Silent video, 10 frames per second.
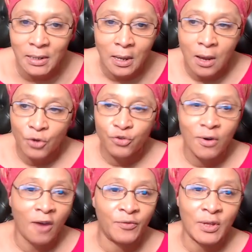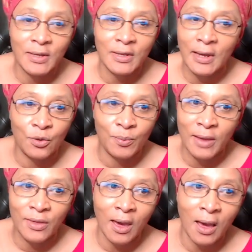You have decided to buy the
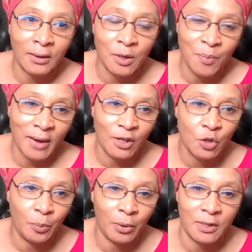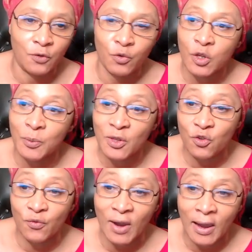Acne Package Plus, which means you've
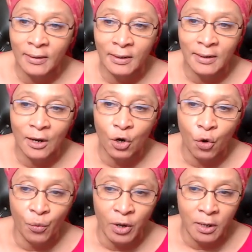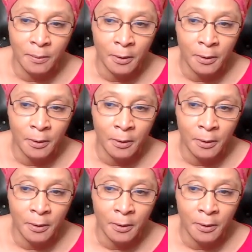added a cream